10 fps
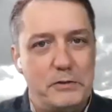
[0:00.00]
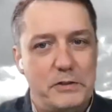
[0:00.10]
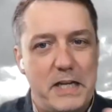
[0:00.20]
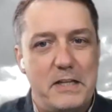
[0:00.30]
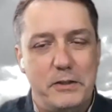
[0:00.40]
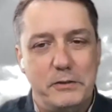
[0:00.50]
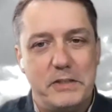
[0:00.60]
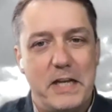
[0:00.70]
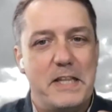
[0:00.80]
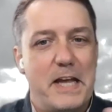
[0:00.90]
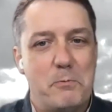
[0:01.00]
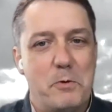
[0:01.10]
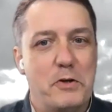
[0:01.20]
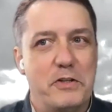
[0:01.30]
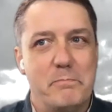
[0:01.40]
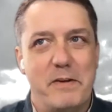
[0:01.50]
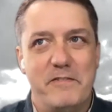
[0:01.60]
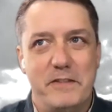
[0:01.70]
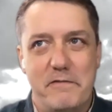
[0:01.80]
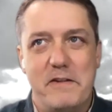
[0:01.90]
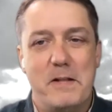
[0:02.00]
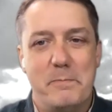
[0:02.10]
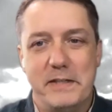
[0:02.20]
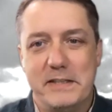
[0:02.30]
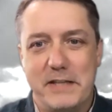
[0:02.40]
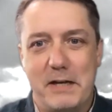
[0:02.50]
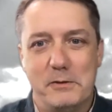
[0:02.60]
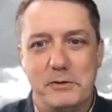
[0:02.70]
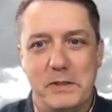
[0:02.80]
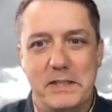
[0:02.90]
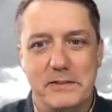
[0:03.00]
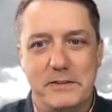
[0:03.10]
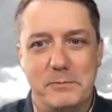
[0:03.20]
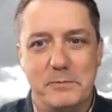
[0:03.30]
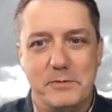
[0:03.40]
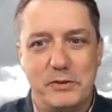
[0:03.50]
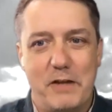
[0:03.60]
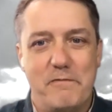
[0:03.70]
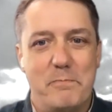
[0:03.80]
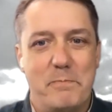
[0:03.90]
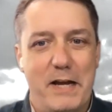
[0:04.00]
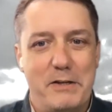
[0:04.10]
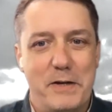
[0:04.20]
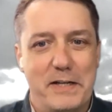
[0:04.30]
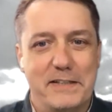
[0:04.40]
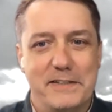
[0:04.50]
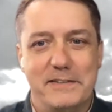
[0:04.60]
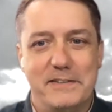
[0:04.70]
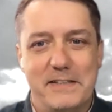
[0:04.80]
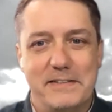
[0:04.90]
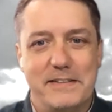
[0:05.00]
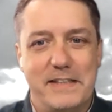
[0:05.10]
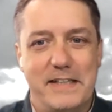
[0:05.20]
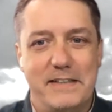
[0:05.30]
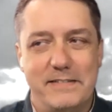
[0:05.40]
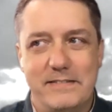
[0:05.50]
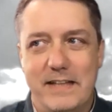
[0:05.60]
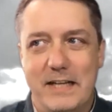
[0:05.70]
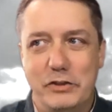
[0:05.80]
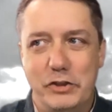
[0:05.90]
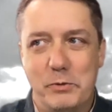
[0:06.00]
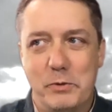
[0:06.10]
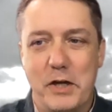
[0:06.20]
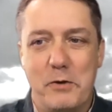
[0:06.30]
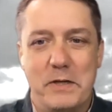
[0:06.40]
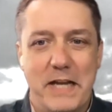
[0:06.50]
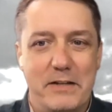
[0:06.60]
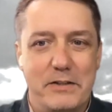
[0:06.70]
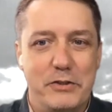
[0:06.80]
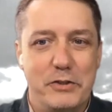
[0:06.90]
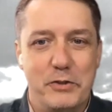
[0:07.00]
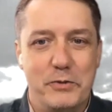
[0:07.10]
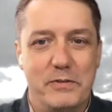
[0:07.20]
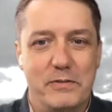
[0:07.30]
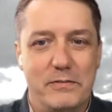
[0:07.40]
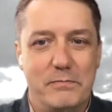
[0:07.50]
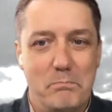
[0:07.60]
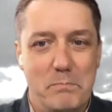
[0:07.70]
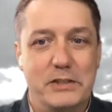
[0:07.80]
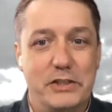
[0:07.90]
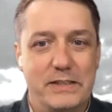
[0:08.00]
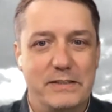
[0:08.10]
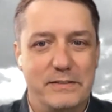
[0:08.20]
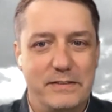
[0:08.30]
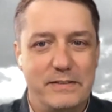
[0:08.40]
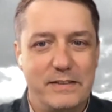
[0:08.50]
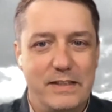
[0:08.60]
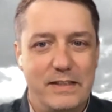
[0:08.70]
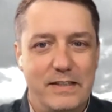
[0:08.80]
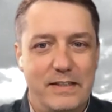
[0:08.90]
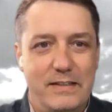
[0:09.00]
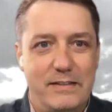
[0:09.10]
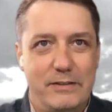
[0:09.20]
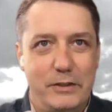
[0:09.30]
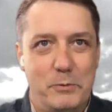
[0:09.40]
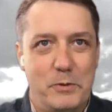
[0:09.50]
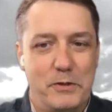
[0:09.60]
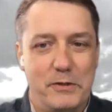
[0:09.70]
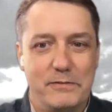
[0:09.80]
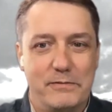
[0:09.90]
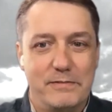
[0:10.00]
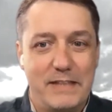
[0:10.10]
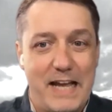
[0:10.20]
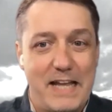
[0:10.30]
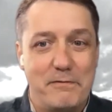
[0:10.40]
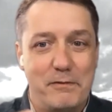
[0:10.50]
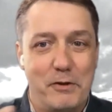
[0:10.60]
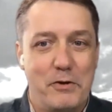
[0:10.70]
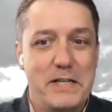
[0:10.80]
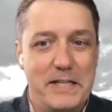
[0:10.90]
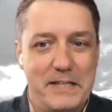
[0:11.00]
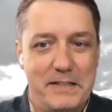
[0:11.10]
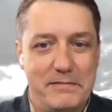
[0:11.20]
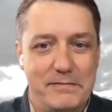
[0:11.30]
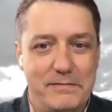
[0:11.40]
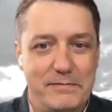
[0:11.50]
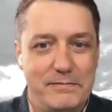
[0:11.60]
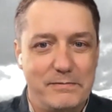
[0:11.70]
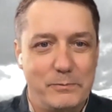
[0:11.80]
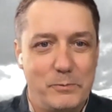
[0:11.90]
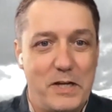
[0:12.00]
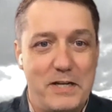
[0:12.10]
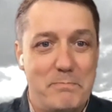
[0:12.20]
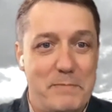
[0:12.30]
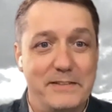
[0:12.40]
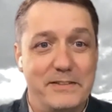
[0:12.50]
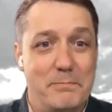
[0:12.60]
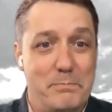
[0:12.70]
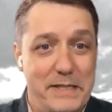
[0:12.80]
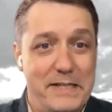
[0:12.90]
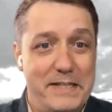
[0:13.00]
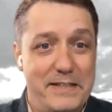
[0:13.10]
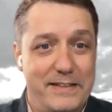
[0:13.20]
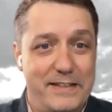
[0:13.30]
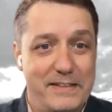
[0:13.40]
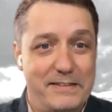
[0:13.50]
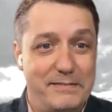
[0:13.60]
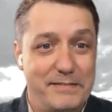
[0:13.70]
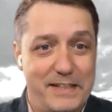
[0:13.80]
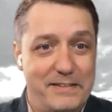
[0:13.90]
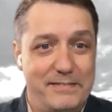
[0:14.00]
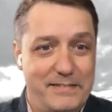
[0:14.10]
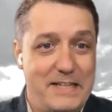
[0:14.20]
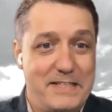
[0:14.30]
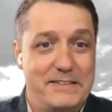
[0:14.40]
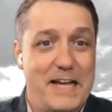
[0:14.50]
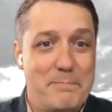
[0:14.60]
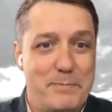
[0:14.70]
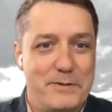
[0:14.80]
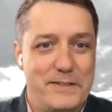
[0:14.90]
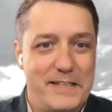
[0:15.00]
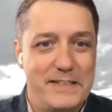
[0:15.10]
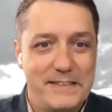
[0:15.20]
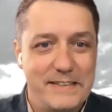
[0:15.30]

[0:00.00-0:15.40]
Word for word: so you say that word developing. As I was reading some stuff about you, I get the sense that as you were going out to do missions, you were kind of learning what it means to be a disciple, huh?